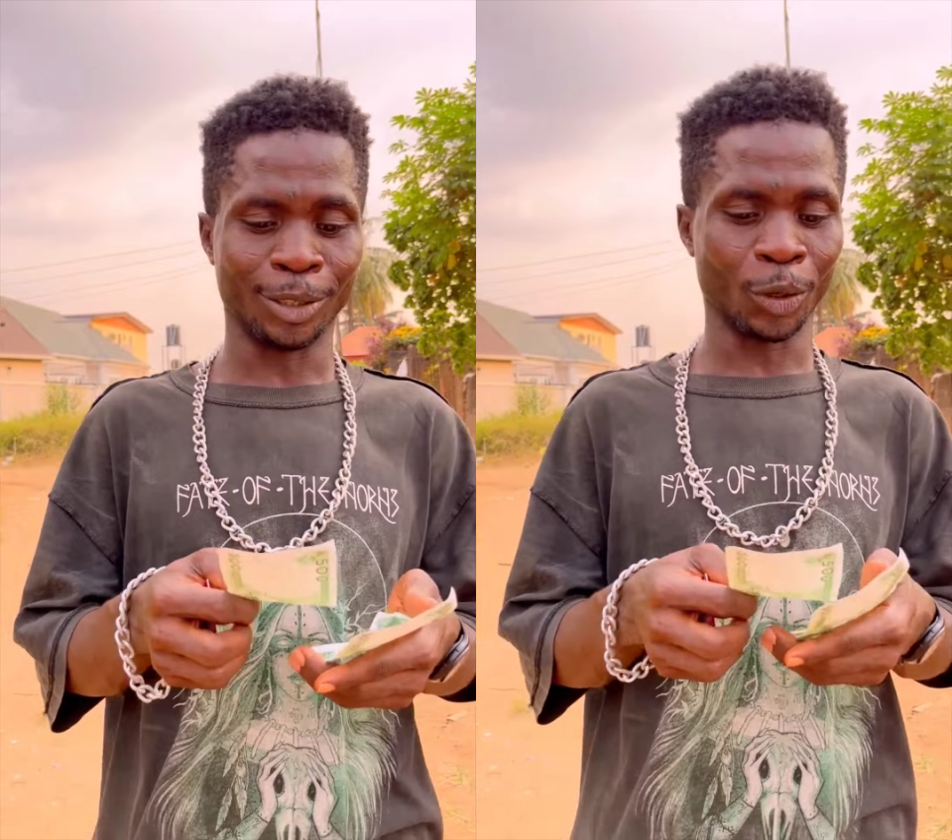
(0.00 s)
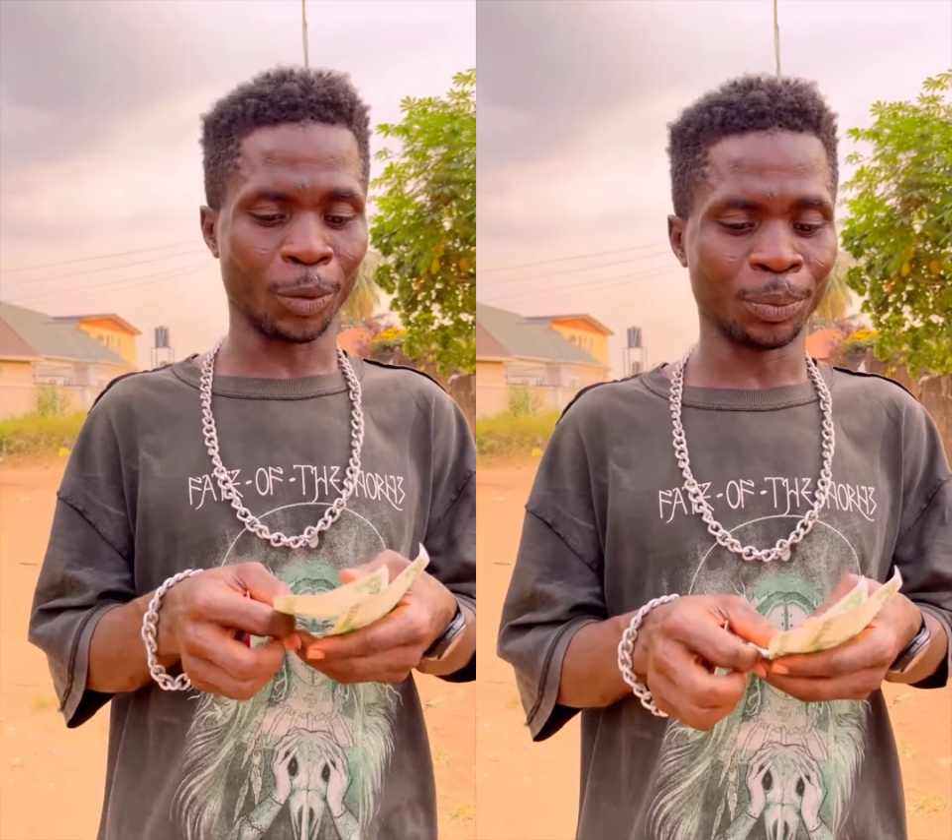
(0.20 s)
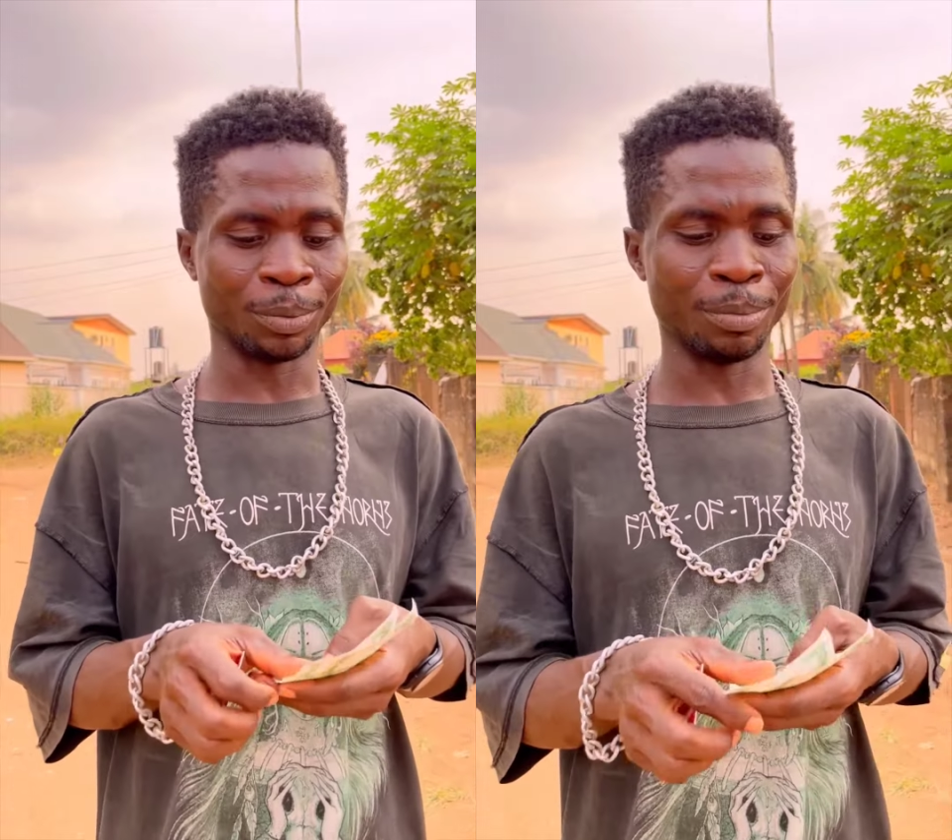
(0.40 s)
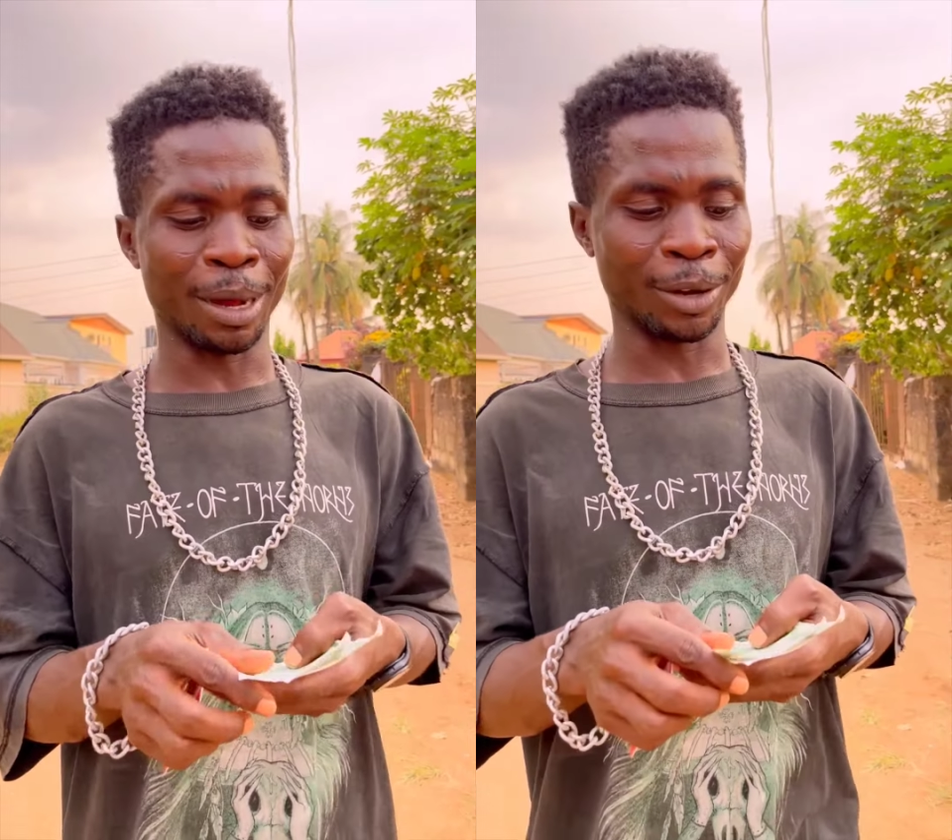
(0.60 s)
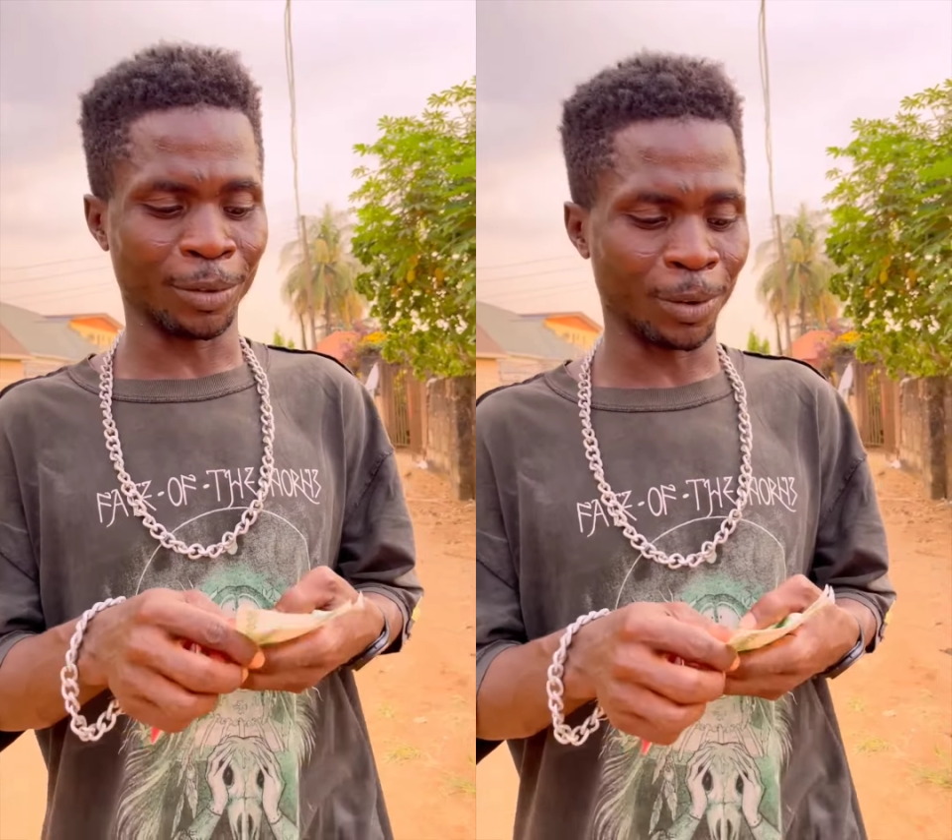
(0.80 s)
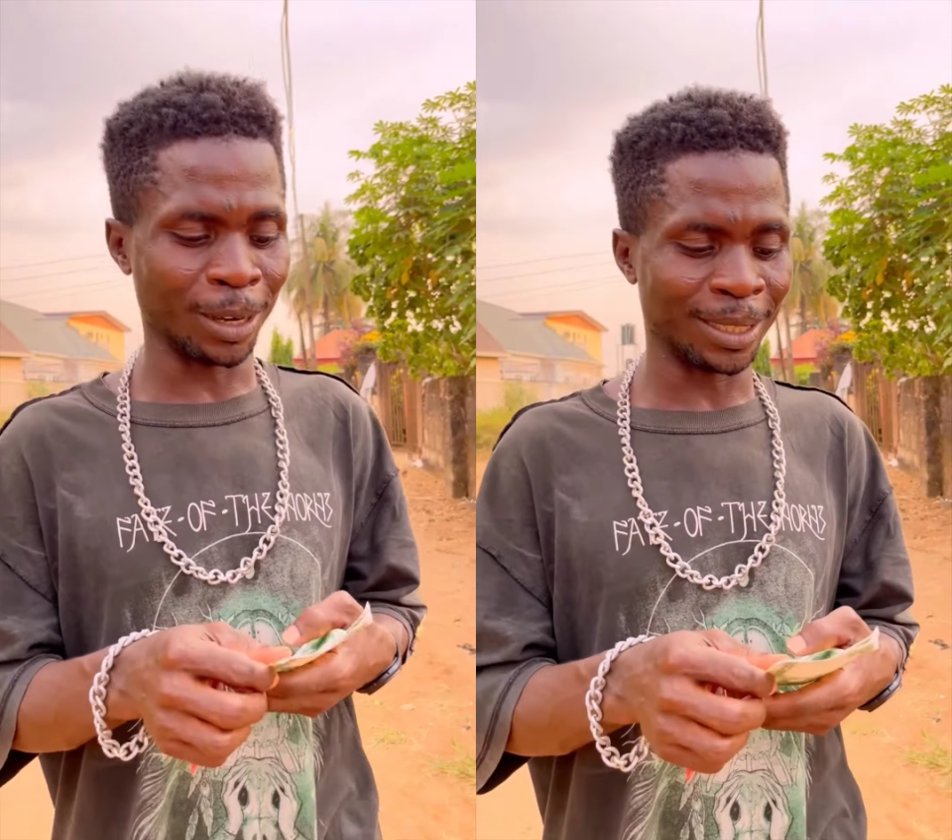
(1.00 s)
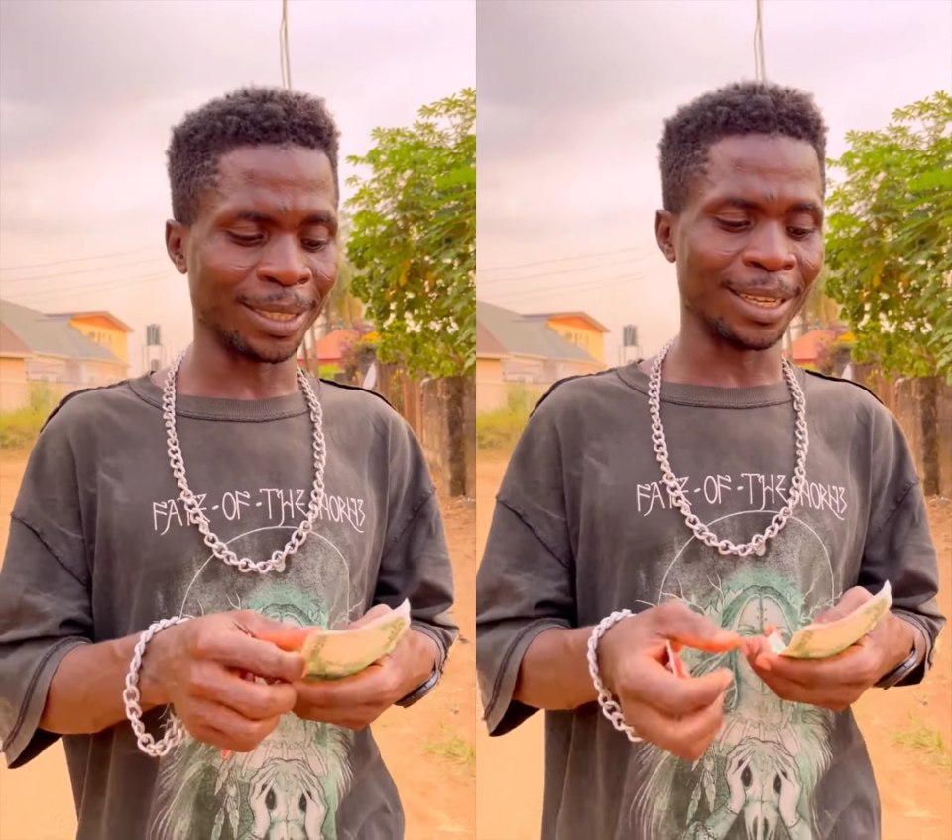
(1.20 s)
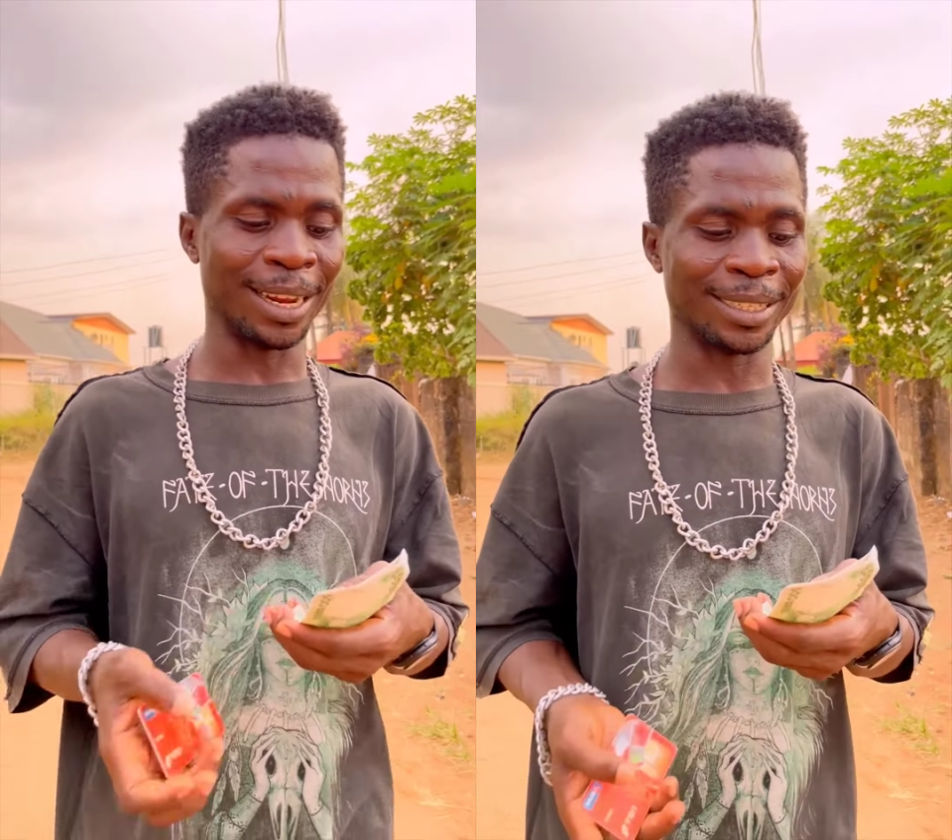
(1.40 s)
Talk man of God. It
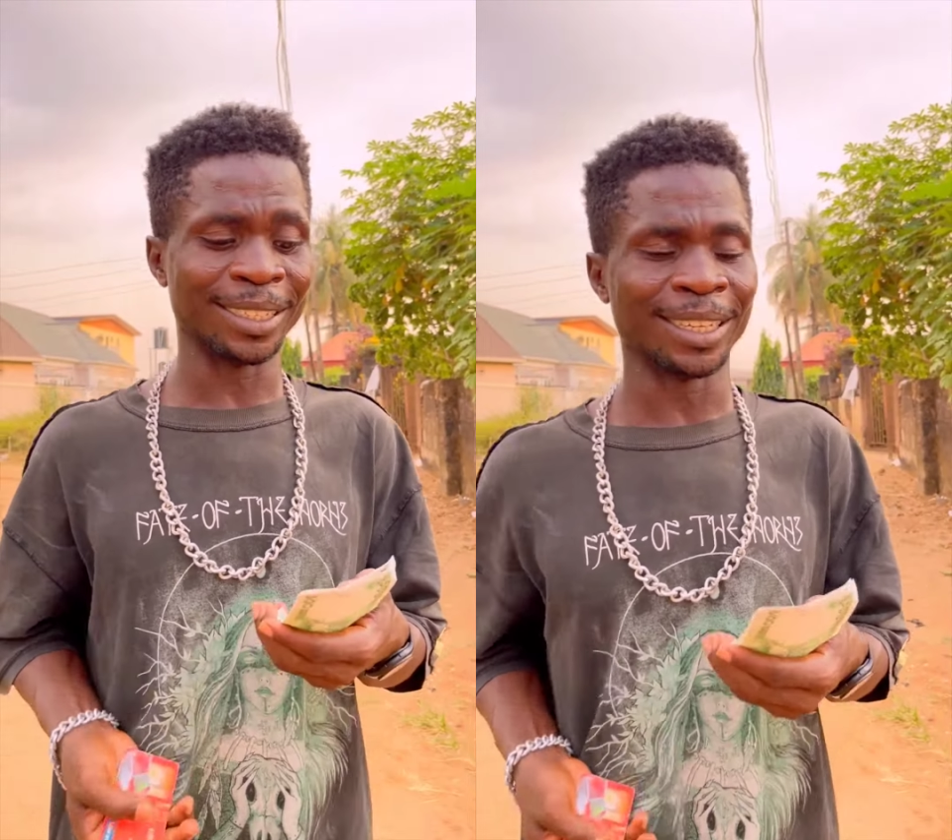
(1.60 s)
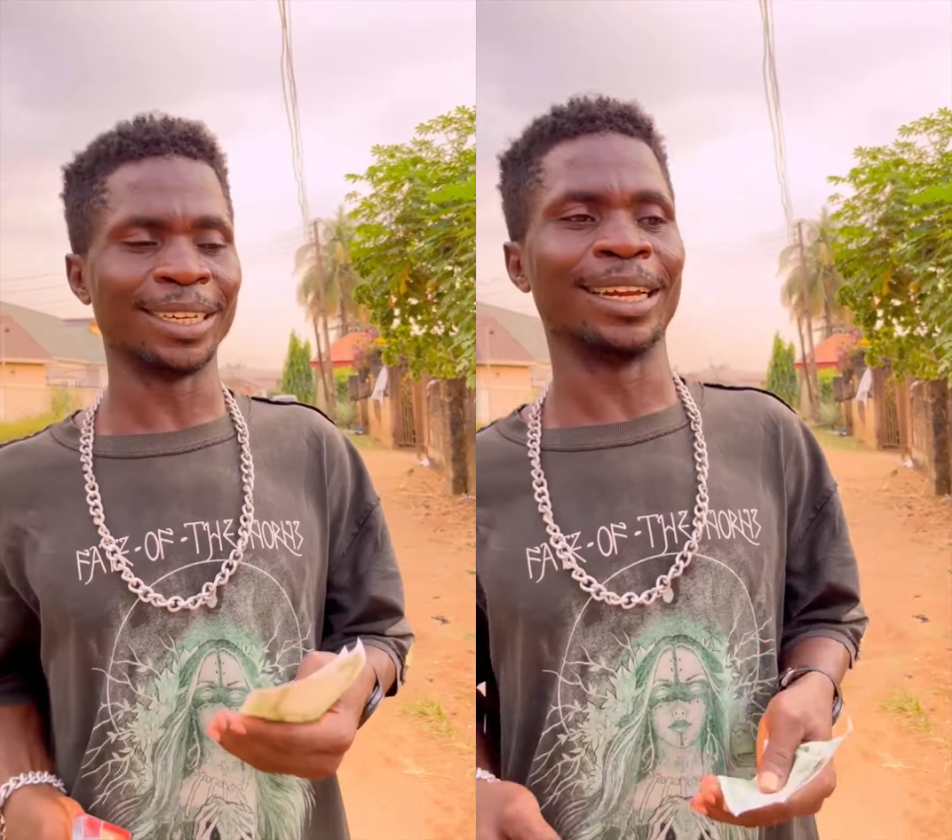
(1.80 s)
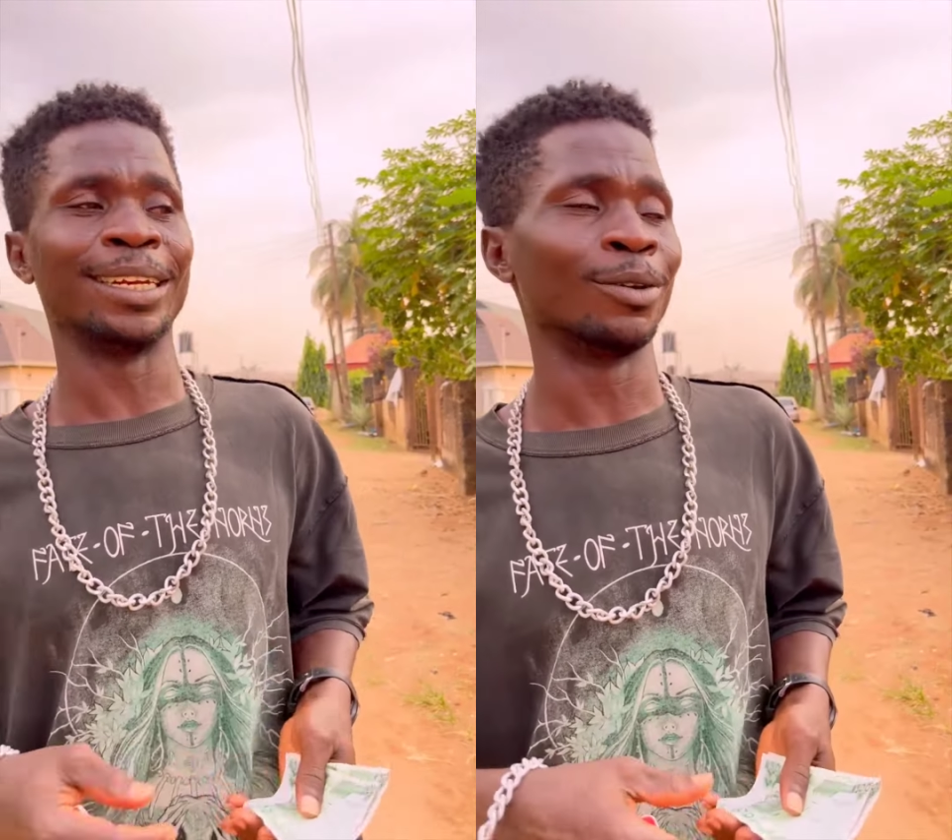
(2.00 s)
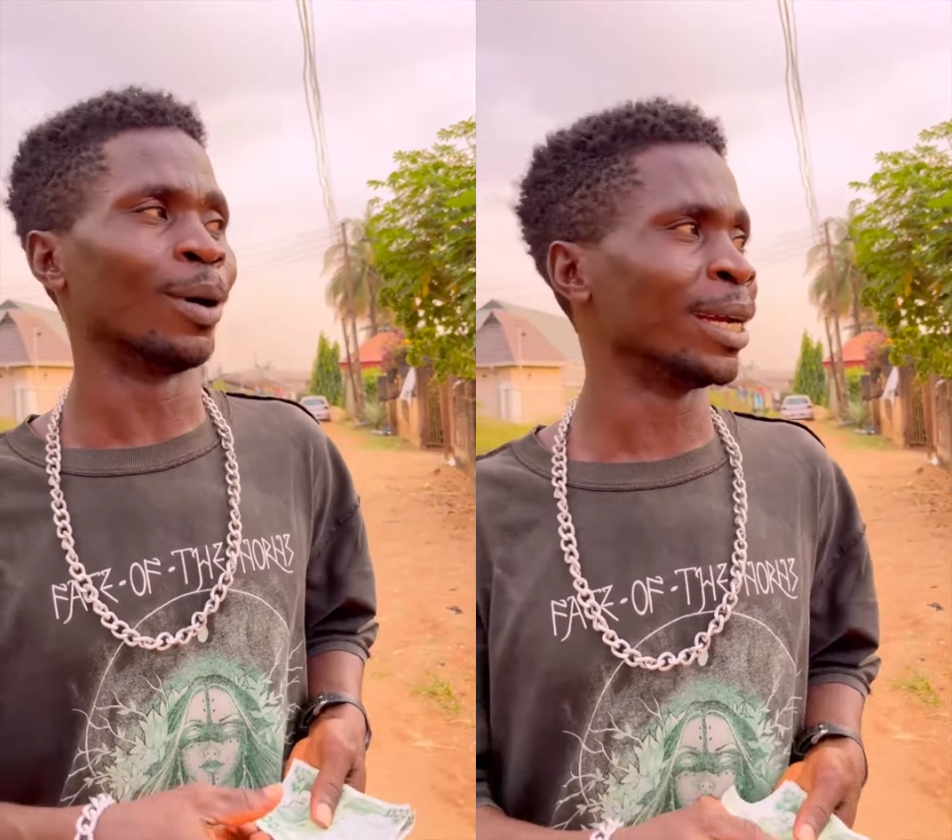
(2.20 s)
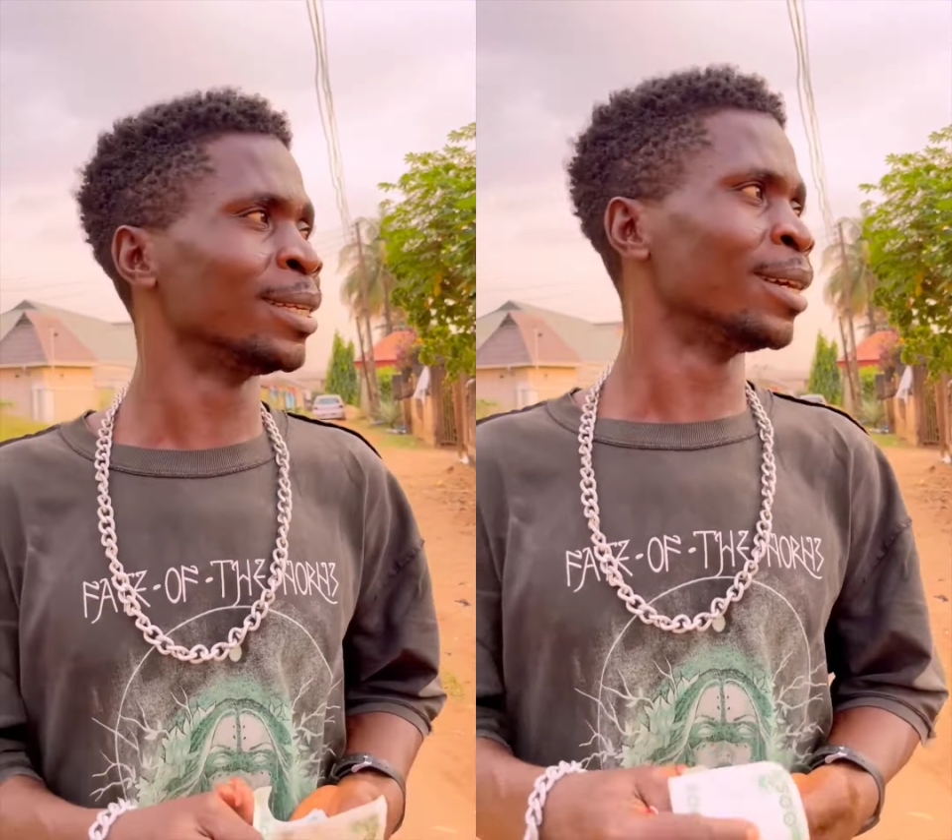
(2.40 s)
is the day why.